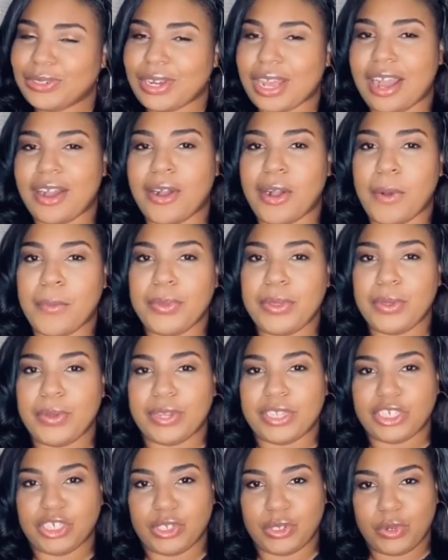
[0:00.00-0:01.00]
I hope you
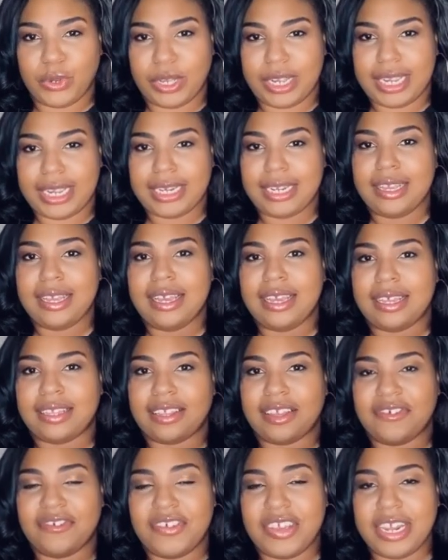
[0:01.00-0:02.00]
enjoyed
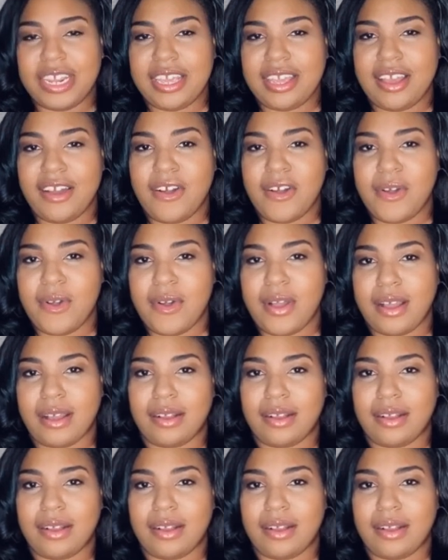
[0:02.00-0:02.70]
the video